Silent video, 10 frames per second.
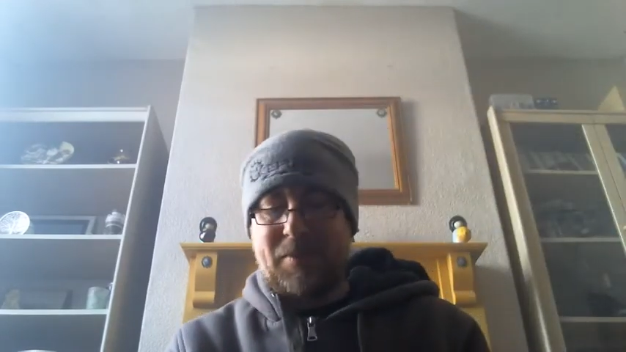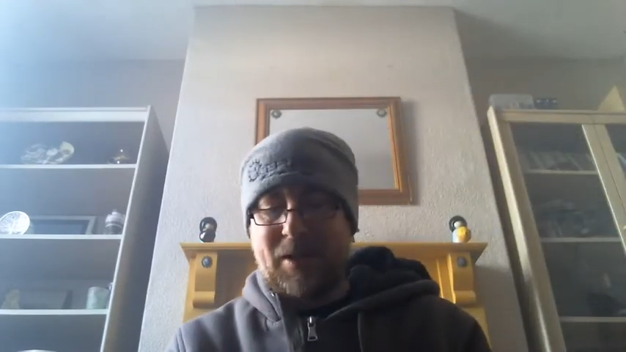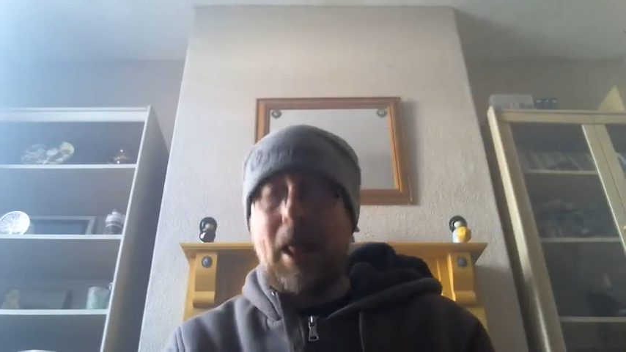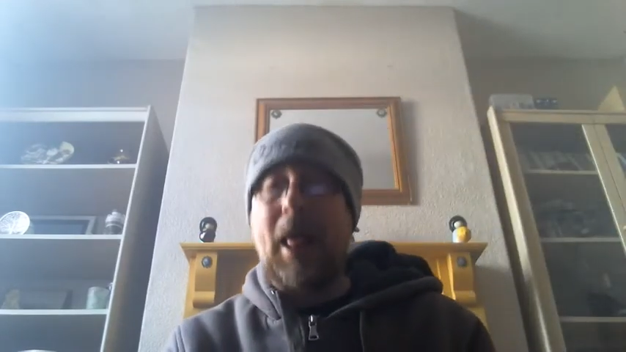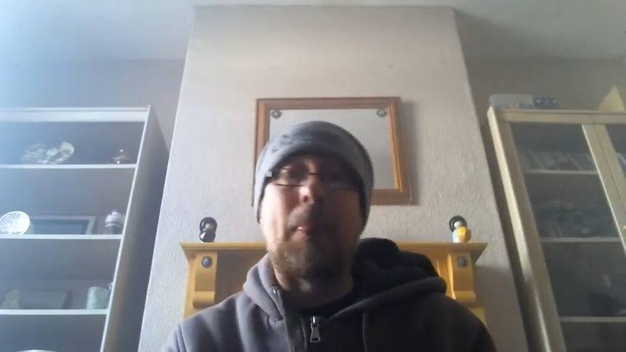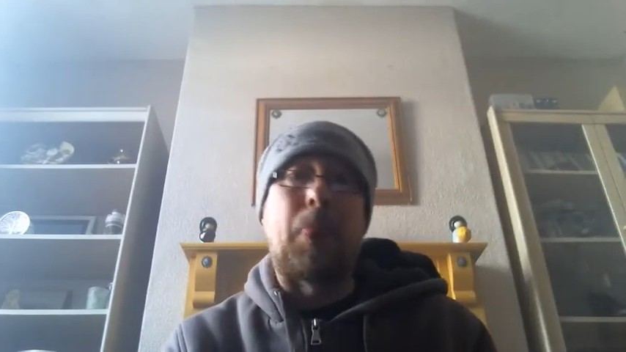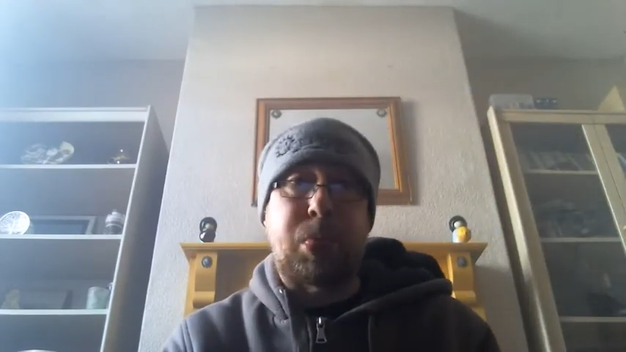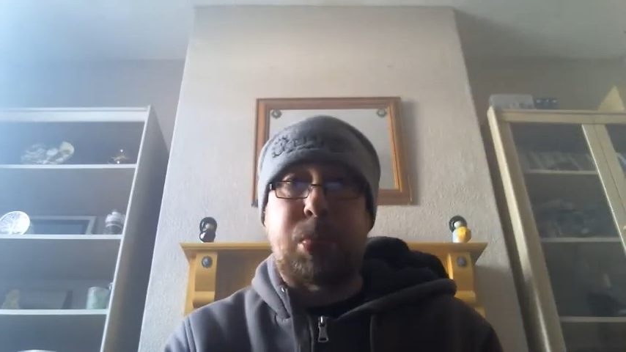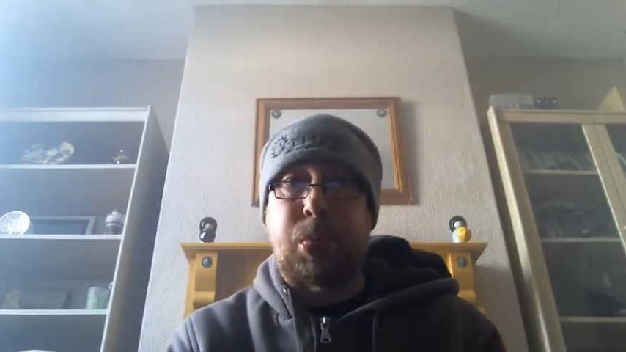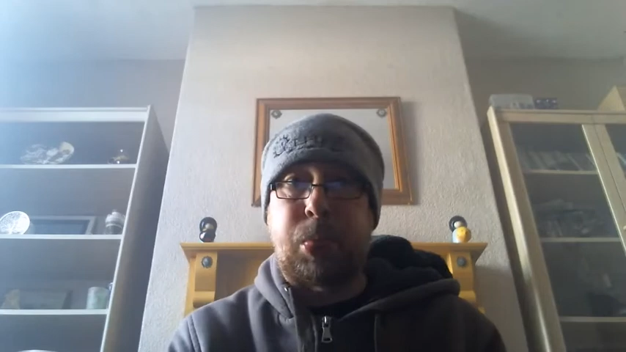
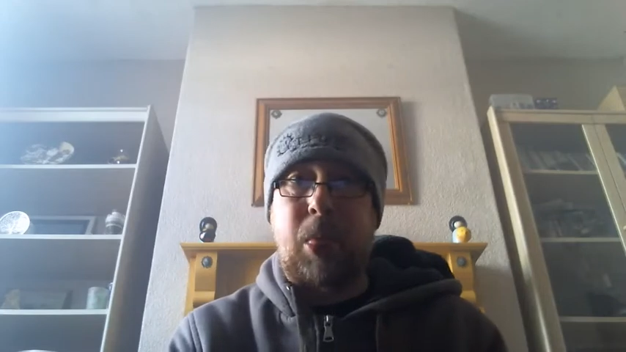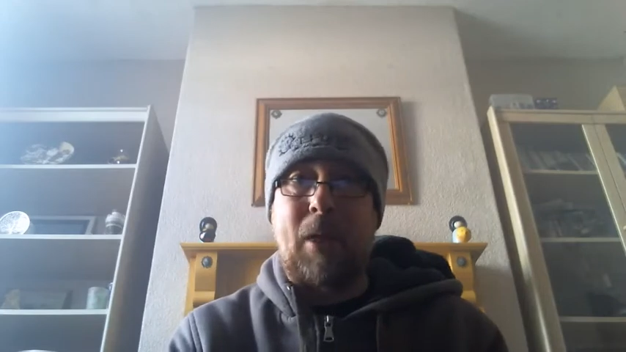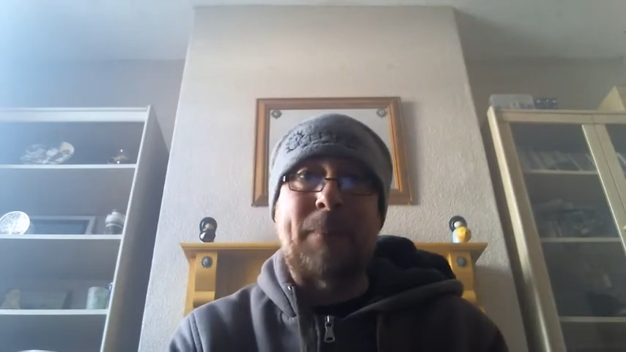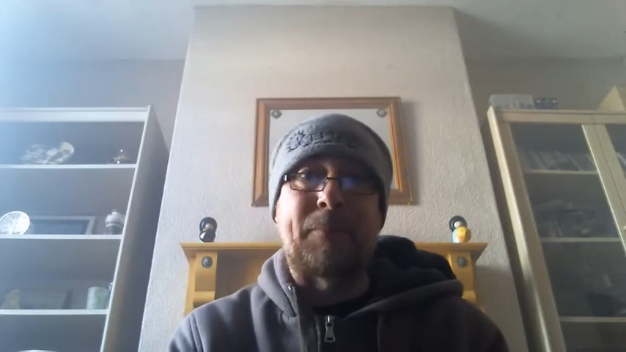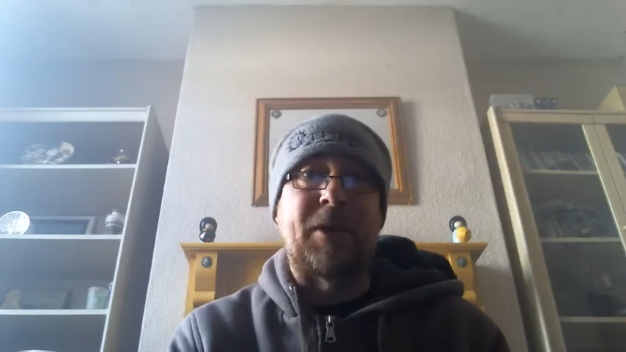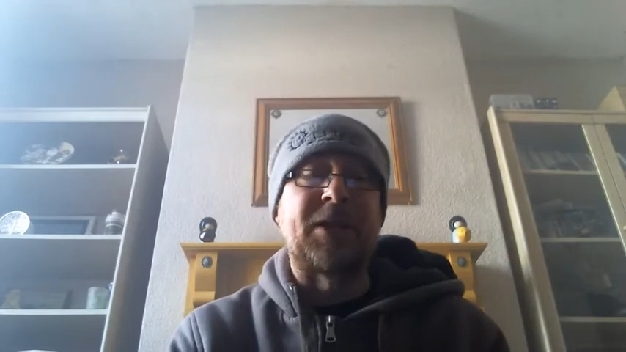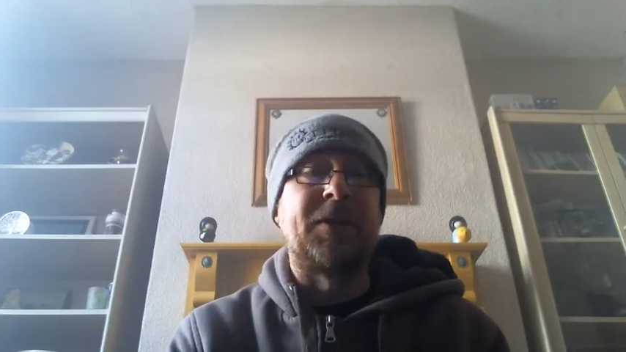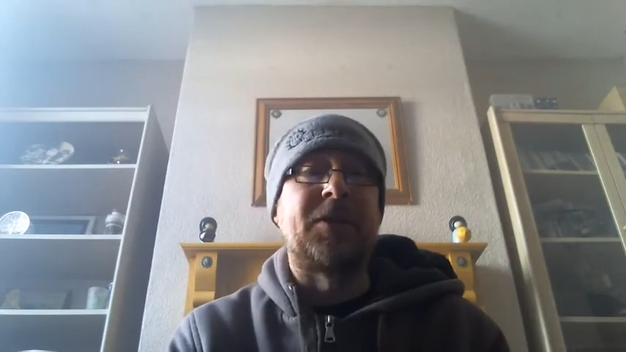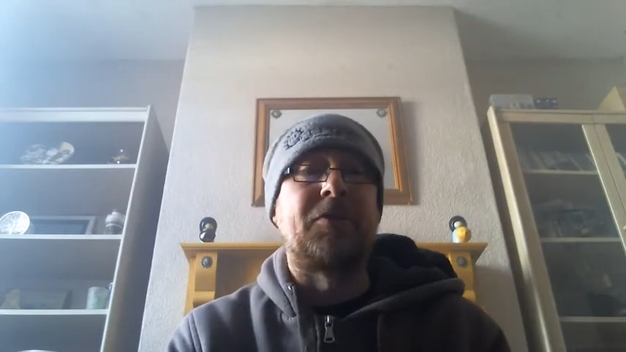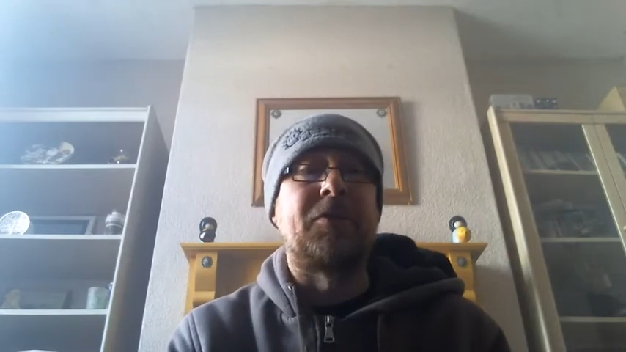That brings
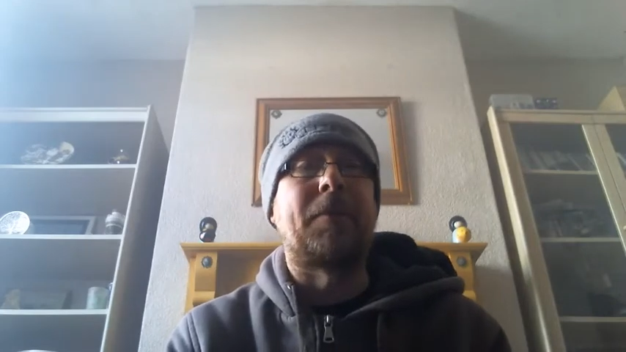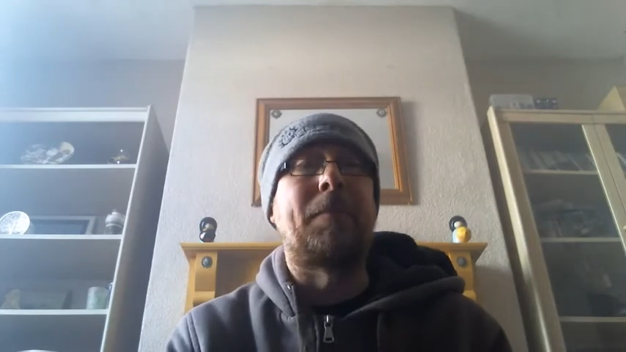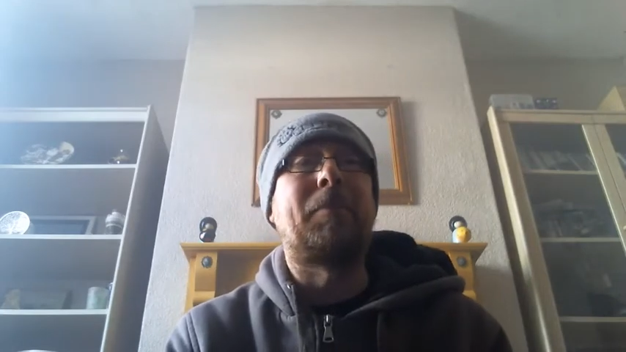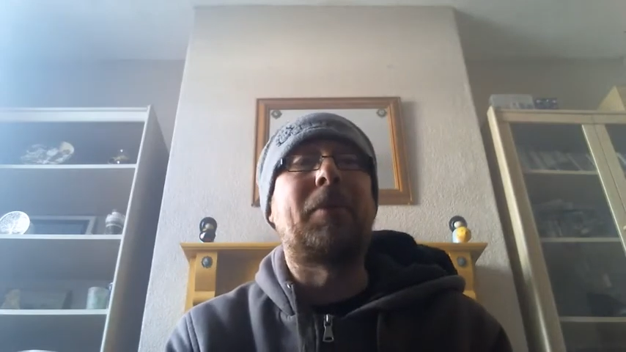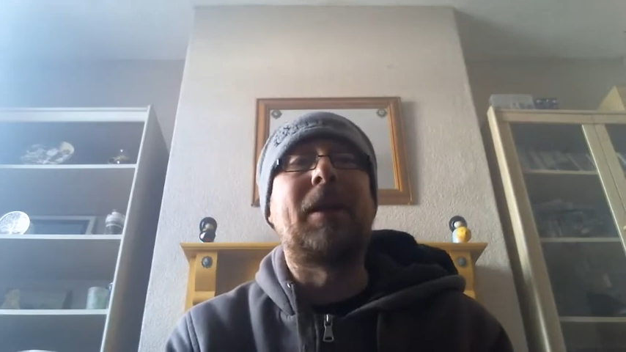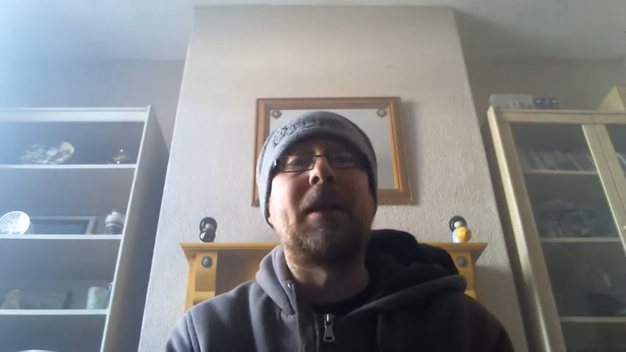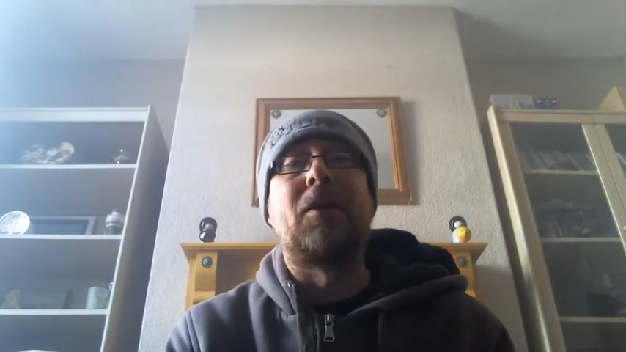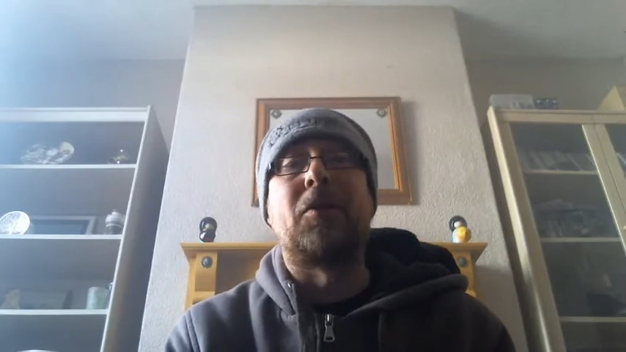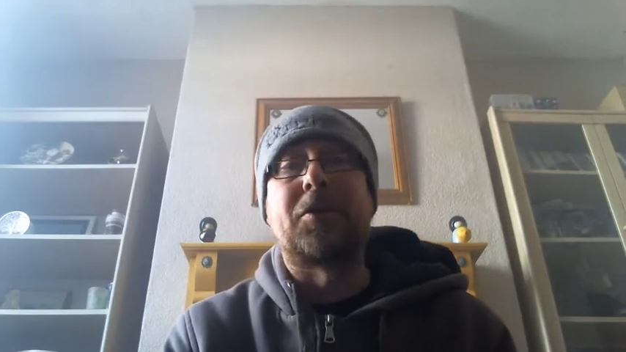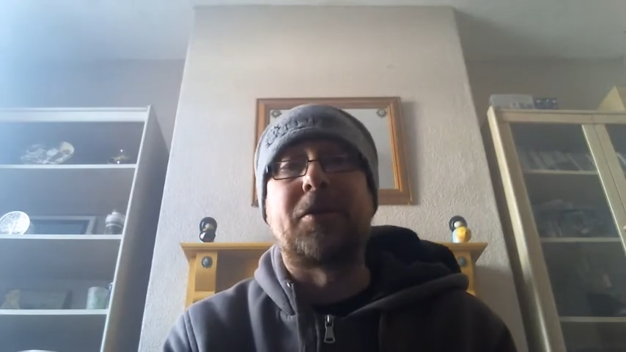me to a complete
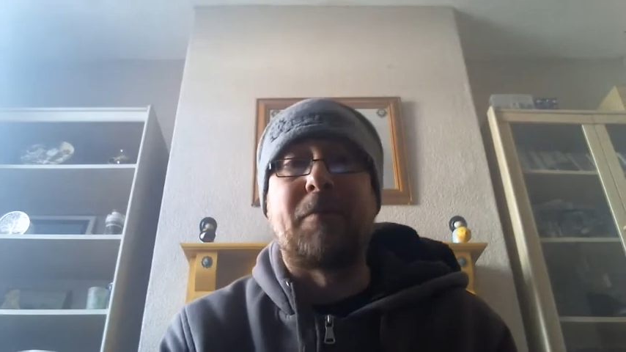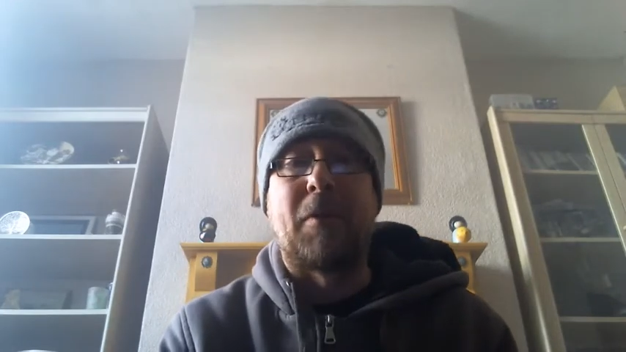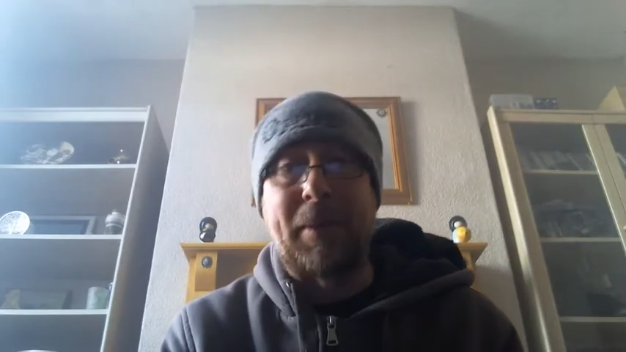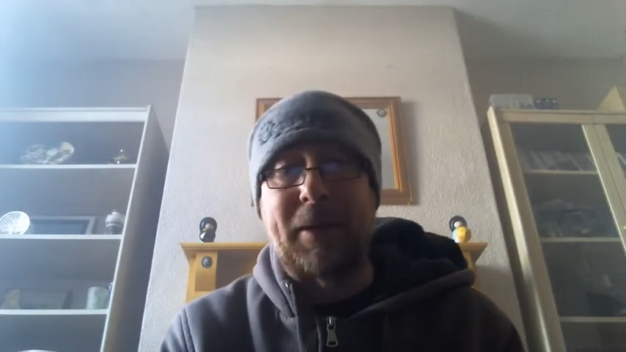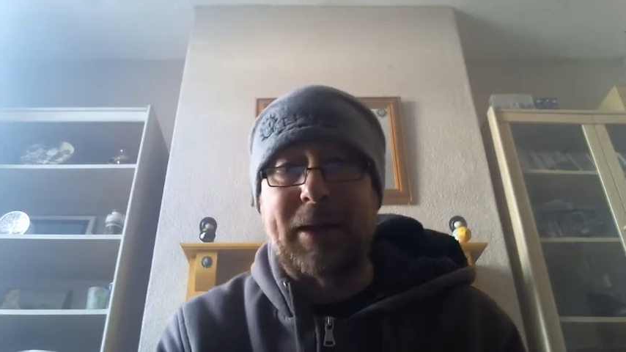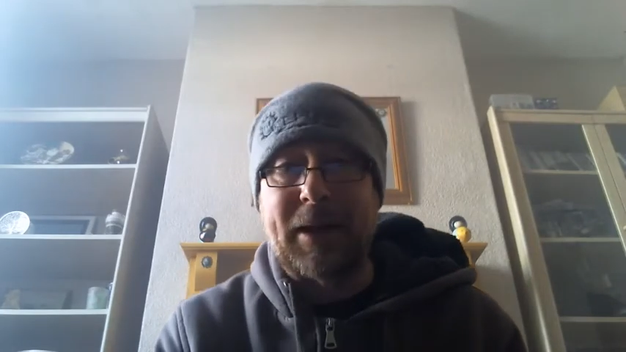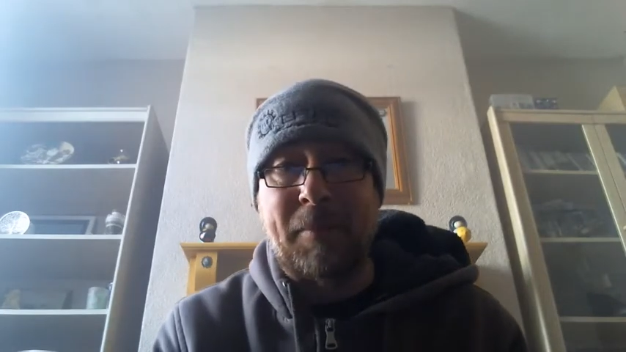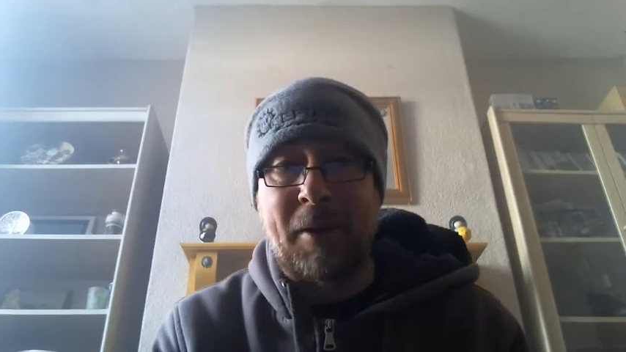loss of mobility in my